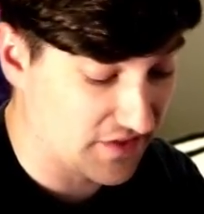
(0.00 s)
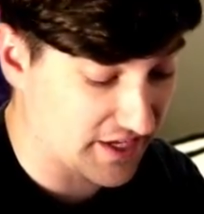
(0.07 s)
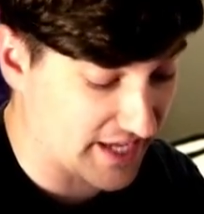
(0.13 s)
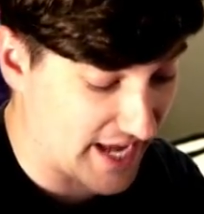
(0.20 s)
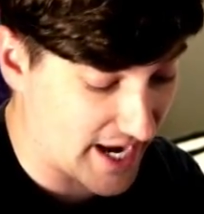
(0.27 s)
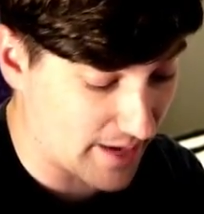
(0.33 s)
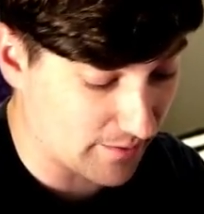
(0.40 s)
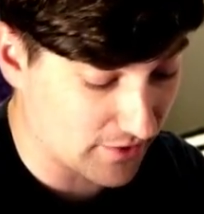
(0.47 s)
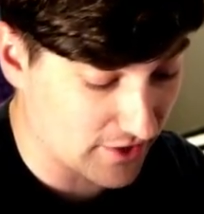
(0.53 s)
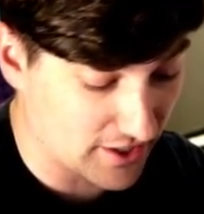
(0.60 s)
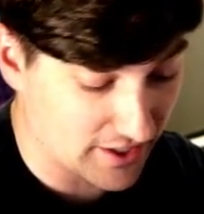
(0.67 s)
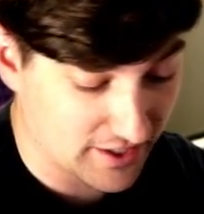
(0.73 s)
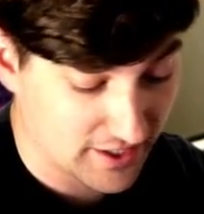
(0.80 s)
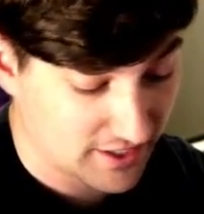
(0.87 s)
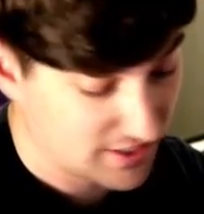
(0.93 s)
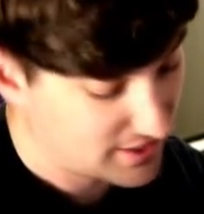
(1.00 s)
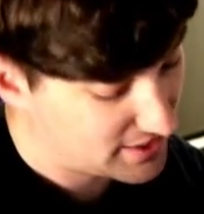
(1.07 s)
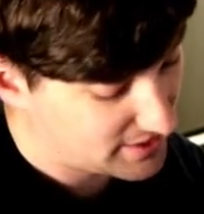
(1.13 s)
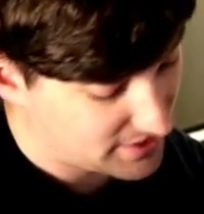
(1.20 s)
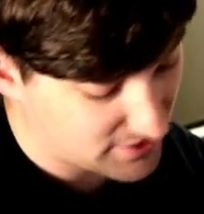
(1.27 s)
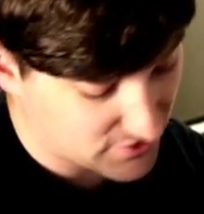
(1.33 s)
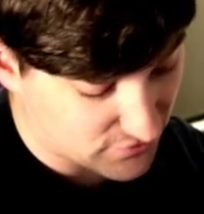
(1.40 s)
The camera
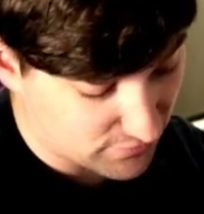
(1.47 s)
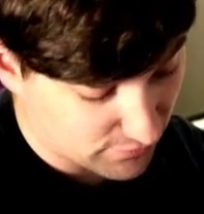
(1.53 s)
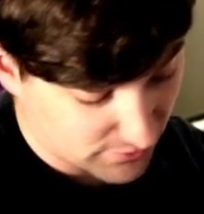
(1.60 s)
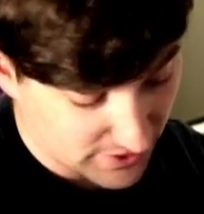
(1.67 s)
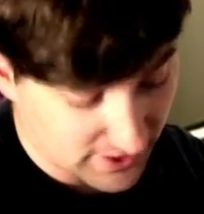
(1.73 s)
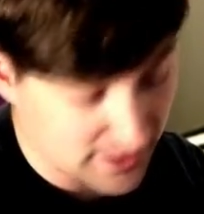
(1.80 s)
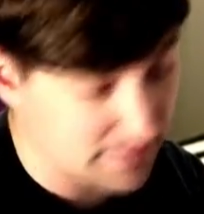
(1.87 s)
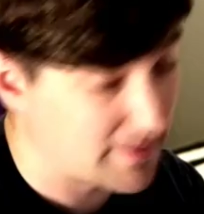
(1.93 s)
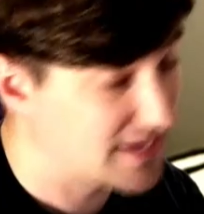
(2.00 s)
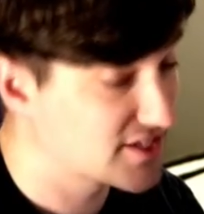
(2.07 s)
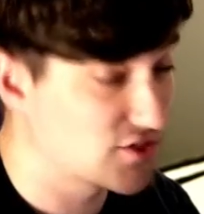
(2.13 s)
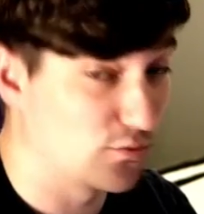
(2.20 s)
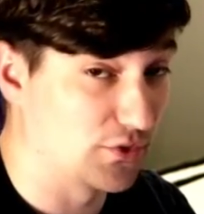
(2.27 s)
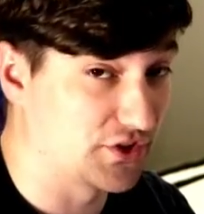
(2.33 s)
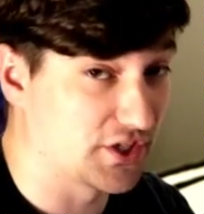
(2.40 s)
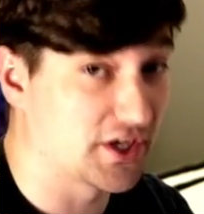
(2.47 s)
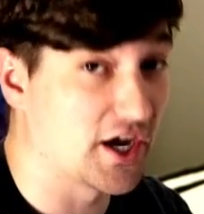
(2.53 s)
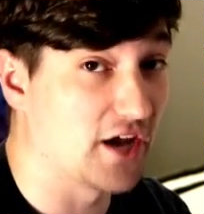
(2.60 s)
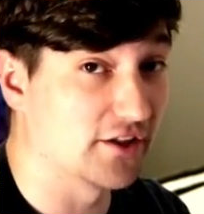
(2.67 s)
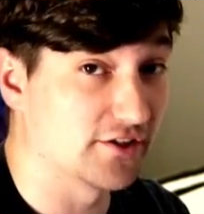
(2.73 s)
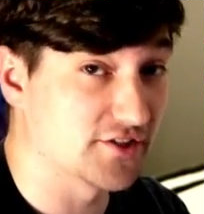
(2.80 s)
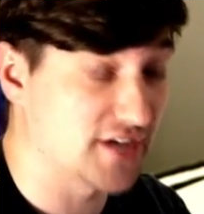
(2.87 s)
is really messing with the
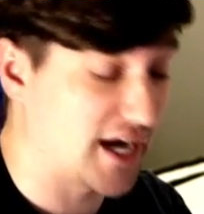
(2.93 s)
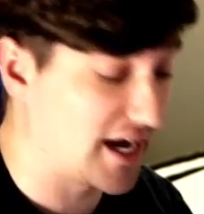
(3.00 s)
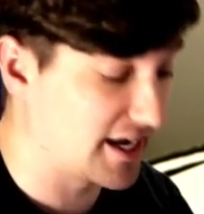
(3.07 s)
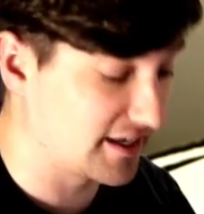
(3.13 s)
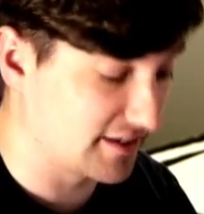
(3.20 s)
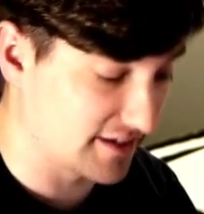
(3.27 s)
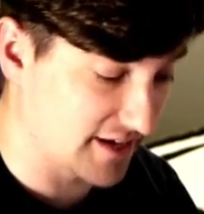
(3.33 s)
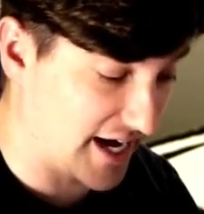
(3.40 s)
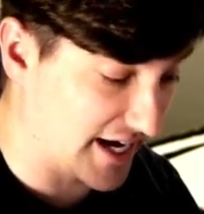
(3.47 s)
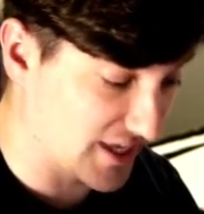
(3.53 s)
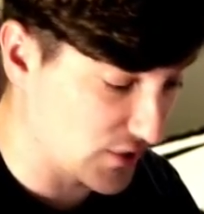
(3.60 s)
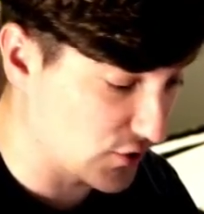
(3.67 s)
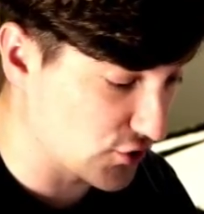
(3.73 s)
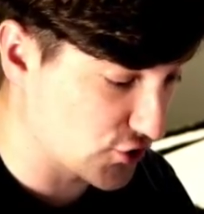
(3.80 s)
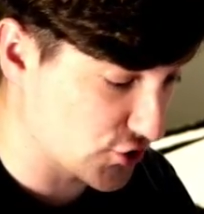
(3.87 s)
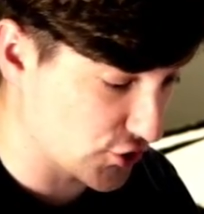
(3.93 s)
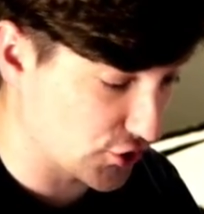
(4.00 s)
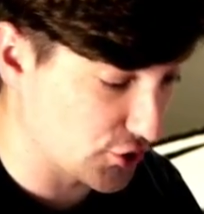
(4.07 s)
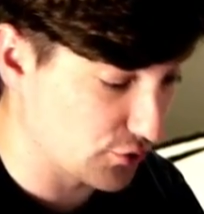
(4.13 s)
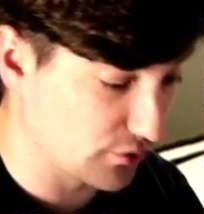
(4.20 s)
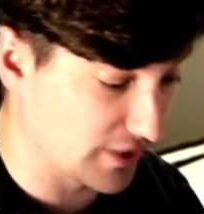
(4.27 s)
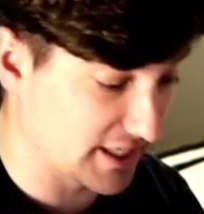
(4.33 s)
colors. I can assure
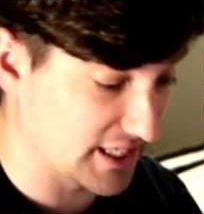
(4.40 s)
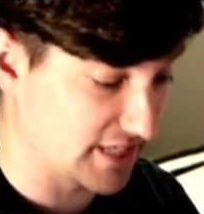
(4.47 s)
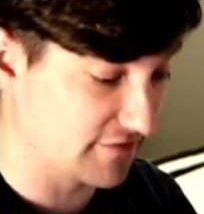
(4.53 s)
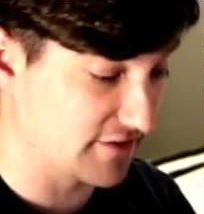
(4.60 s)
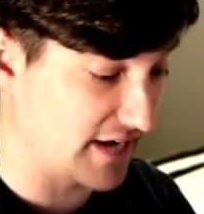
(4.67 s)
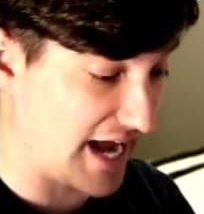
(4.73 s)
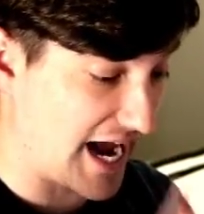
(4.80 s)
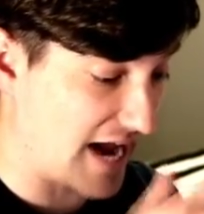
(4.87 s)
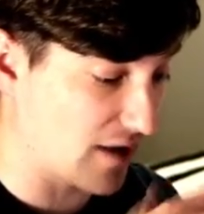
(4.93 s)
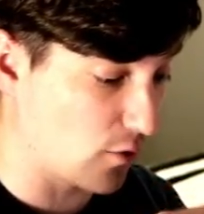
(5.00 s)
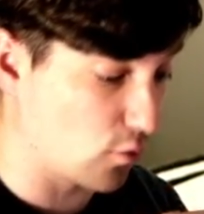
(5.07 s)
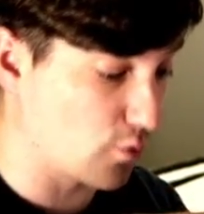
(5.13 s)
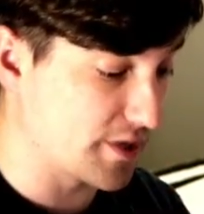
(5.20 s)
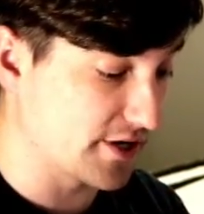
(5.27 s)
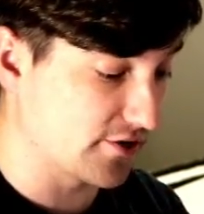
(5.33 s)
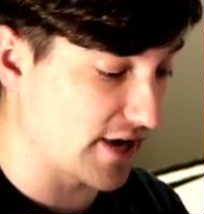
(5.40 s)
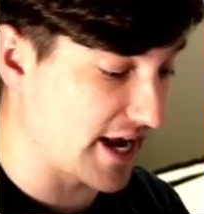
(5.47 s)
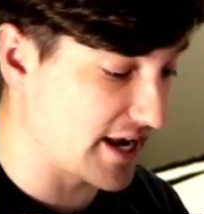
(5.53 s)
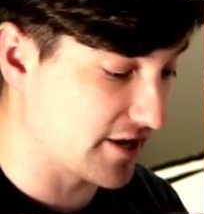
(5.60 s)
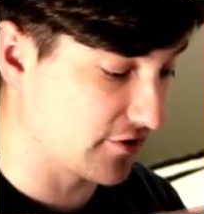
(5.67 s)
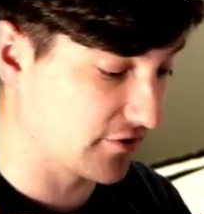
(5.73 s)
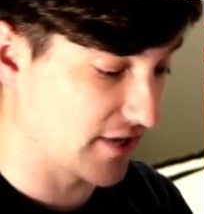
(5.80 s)
you, like, even at a weird
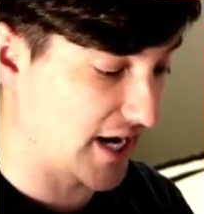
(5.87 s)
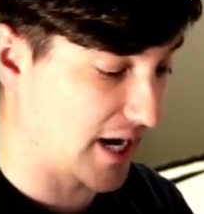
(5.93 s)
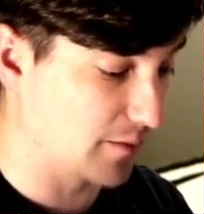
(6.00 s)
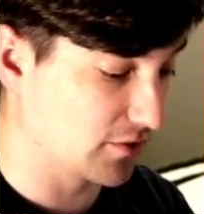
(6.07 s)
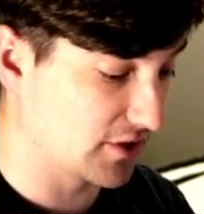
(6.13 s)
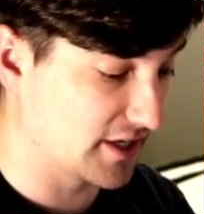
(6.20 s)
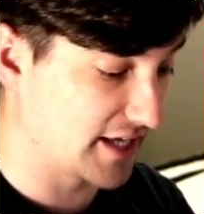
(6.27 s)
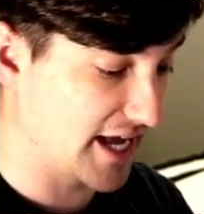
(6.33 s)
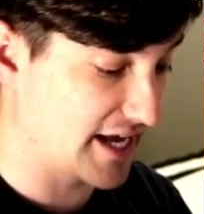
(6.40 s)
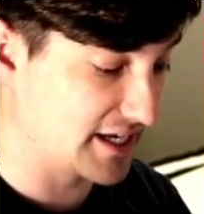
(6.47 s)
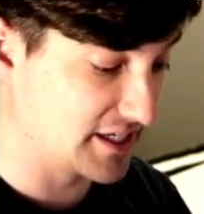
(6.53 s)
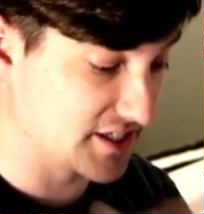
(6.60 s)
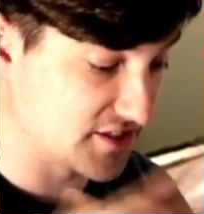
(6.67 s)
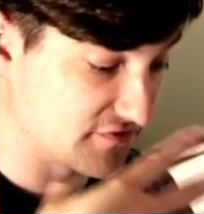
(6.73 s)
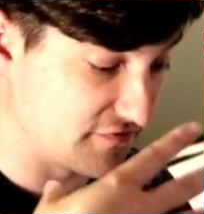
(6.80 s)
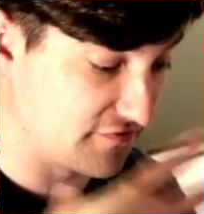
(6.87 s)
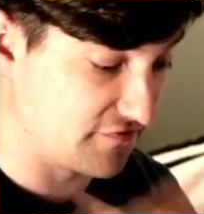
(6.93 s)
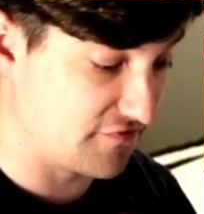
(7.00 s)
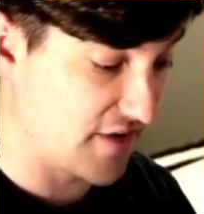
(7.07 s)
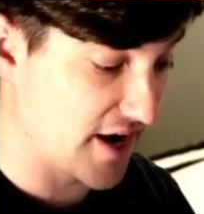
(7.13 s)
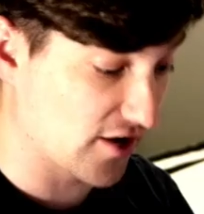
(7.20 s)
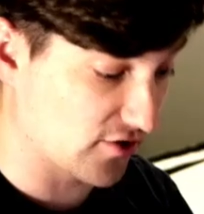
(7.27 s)
angle that I'm looking at, it is
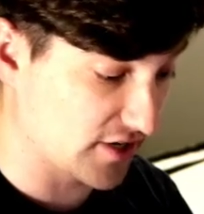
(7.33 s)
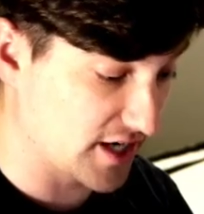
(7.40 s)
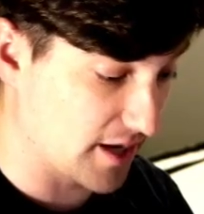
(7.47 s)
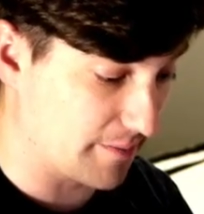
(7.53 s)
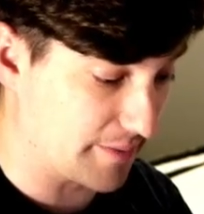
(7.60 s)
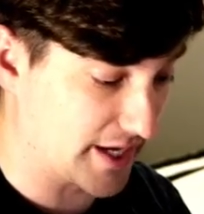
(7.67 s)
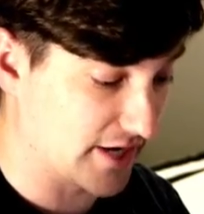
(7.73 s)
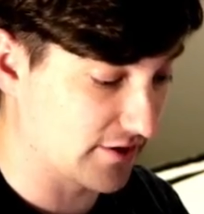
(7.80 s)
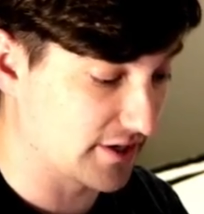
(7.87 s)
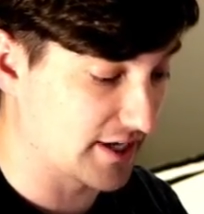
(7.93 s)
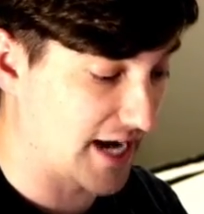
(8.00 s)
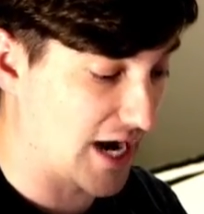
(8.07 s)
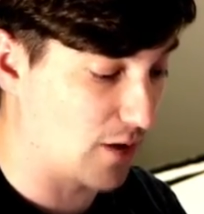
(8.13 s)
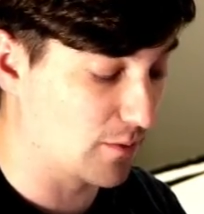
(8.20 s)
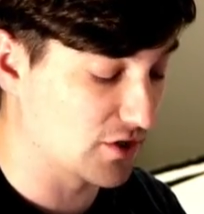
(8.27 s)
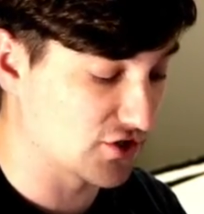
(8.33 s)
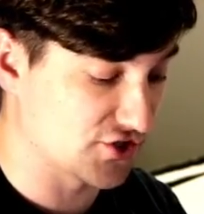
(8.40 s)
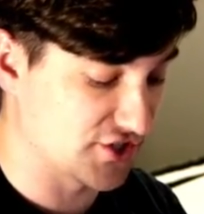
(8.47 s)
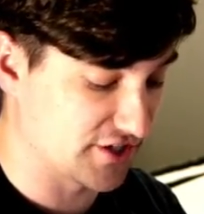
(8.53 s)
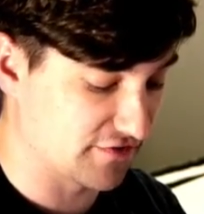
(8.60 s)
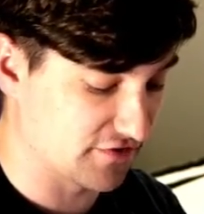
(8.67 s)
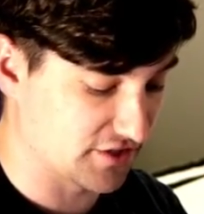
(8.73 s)
very apparent how much
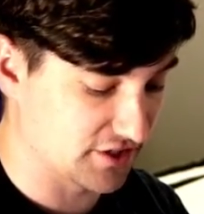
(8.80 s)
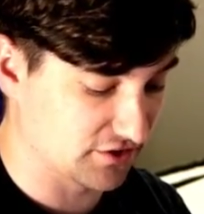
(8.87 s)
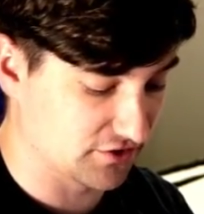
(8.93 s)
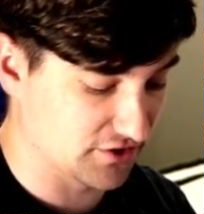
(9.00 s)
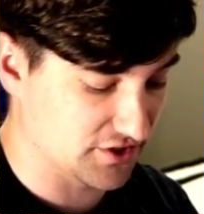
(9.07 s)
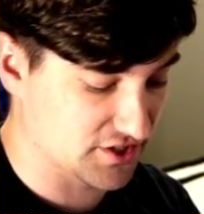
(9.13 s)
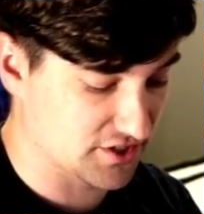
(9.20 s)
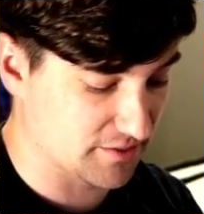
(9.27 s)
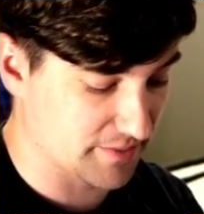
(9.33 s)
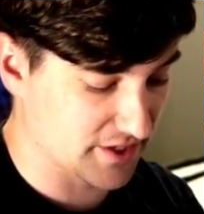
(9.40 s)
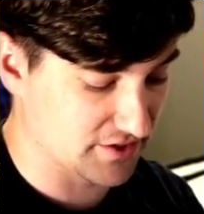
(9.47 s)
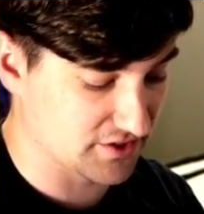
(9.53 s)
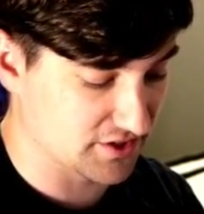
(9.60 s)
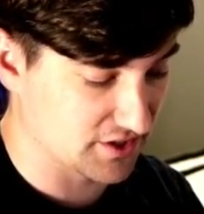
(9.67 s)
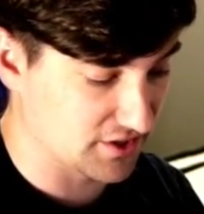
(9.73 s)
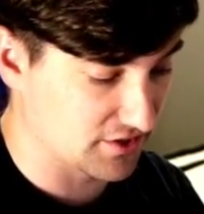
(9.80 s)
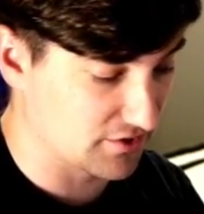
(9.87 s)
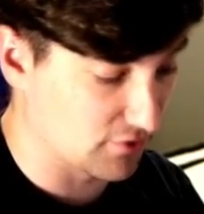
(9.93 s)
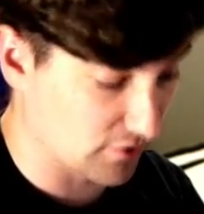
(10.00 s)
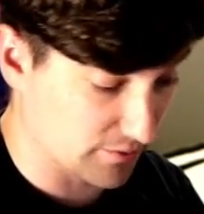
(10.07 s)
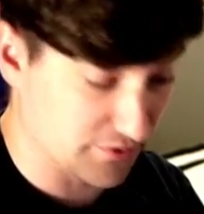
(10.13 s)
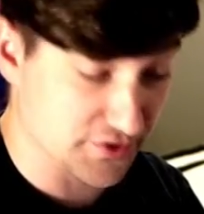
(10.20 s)
different it looks compared to the
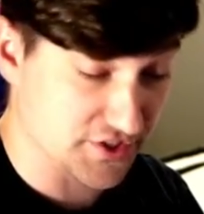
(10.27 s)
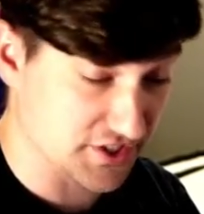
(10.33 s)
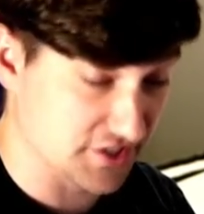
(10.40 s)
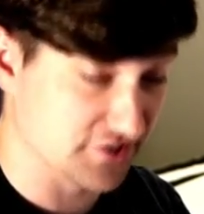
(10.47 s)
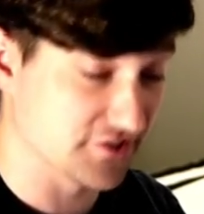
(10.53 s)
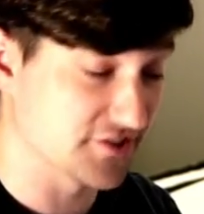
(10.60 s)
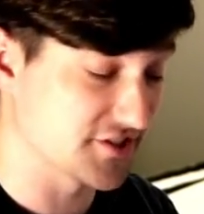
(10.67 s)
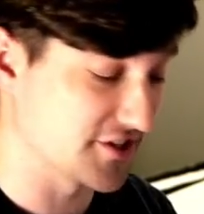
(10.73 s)
normal Seals.